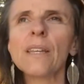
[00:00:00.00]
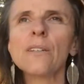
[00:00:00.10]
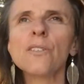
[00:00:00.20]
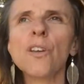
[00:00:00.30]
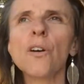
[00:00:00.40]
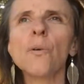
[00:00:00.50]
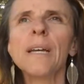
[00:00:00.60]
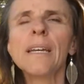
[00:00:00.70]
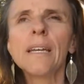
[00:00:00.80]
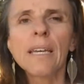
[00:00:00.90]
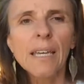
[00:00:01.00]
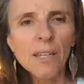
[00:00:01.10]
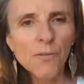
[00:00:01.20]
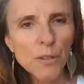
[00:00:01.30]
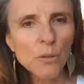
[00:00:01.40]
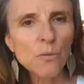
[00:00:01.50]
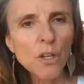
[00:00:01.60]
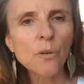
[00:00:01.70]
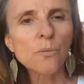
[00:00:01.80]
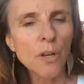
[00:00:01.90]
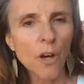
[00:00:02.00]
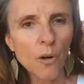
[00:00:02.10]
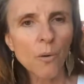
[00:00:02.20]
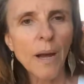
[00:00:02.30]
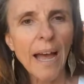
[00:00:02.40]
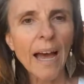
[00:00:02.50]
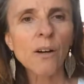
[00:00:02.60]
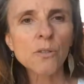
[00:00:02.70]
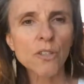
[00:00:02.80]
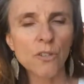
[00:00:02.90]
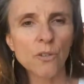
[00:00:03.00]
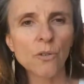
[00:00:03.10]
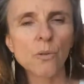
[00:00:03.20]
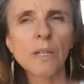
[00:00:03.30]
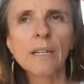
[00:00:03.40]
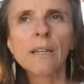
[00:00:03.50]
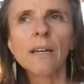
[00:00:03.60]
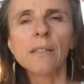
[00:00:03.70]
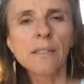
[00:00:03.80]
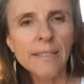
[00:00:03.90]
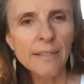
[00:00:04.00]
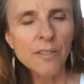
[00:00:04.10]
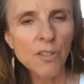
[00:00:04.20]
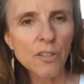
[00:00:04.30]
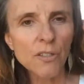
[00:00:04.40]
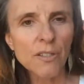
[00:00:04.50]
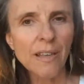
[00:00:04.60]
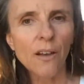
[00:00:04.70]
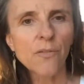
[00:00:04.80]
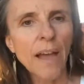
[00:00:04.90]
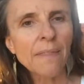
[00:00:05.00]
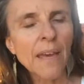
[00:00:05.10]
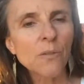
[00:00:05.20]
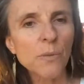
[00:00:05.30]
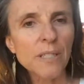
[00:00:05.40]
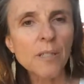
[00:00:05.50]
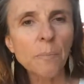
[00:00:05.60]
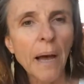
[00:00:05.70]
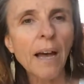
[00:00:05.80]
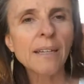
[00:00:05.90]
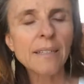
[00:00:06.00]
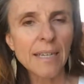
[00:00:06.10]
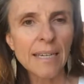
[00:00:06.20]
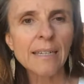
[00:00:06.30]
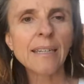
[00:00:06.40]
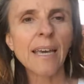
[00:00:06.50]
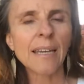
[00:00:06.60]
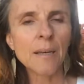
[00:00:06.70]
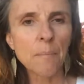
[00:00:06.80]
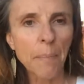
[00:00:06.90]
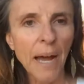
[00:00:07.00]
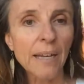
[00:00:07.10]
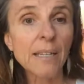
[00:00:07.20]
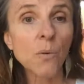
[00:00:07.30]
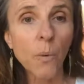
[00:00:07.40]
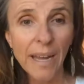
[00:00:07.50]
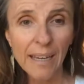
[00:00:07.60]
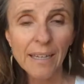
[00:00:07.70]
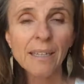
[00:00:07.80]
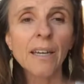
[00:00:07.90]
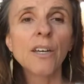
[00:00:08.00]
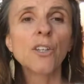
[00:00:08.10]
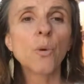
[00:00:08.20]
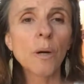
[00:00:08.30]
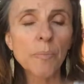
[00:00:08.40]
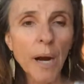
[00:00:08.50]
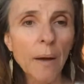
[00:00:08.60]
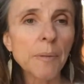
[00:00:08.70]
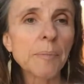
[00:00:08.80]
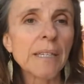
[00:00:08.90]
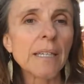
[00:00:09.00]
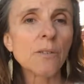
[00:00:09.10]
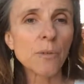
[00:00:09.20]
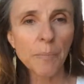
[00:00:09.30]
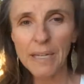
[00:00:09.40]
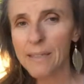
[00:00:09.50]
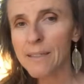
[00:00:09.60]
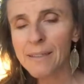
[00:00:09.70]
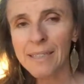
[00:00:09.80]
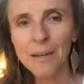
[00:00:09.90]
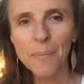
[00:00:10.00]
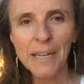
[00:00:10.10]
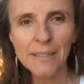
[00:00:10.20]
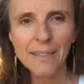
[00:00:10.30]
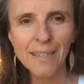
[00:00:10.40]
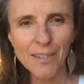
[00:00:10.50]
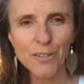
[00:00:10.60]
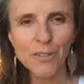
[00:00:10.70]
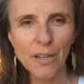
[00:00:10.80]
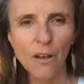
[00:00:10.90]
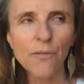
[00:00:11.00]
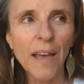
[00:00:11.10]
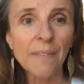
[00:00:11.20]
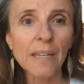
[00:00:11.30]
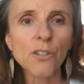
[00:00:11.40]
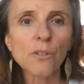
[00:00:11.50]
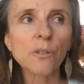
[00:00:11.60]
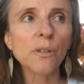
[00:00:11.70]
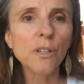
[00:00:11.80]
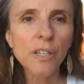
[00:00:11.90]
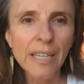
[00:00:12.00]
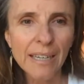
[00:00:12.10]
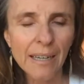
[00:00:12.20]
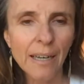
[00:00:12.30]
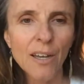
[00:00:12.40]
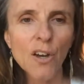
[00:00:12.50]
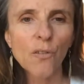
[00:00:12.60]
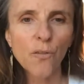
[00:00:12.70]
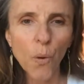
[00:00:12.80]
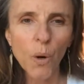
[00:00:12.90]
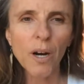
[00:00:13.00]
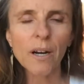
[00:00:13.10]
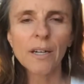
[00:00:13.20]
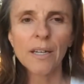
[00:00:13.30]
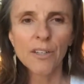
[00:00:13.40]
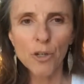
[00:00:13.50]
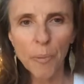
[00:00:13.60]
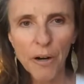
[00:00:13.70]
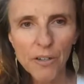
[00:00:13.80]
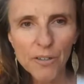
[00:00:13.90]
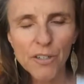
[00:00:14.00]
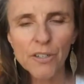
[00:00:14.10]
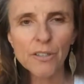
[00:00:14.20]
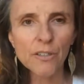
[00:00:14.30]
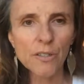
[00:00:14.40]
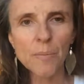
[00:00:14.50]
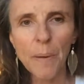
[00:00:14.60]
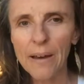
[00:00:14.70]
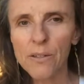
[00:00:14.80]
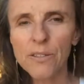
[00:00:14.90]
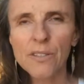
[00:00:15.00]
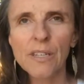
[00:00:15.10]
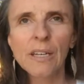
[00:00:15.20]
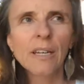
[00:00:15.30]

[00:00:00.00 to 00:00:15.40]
So if you don't know how to listen to yourself and then respond in an embodied way, you are probably repeatedly abandoning yourself. And then you're looking for your partner, your spouse,